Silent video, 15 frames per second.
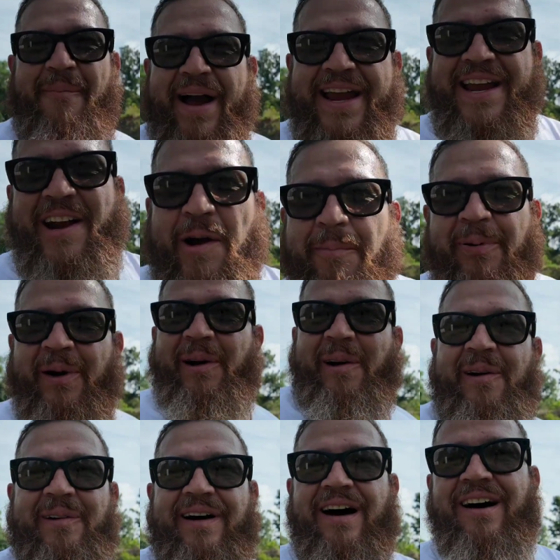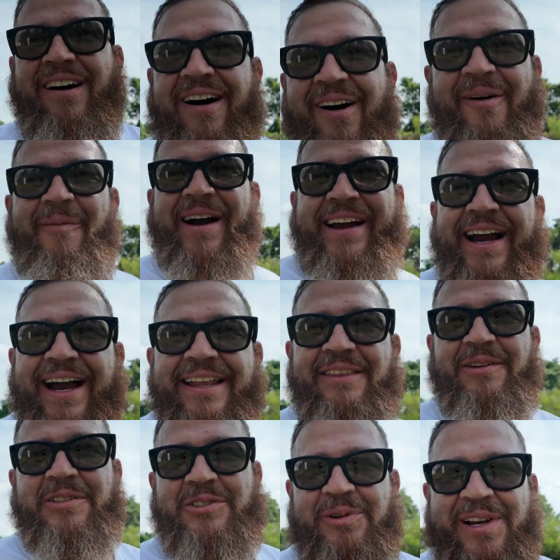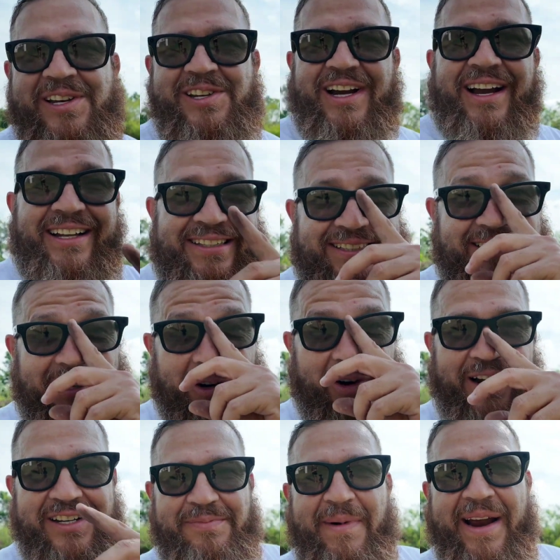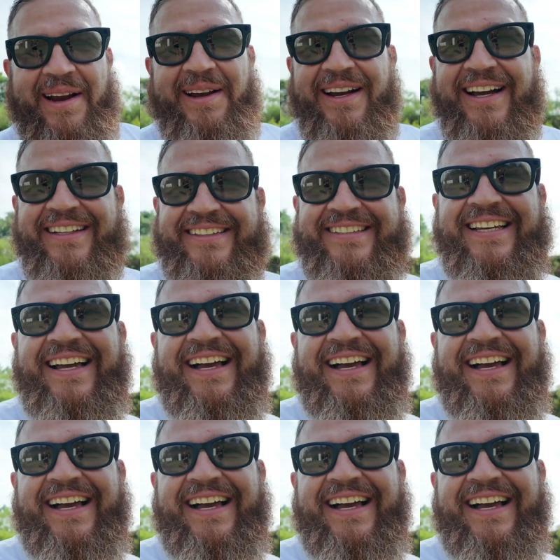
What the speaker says: my ear pro. Oh my God, those 3 shots crushed my guts.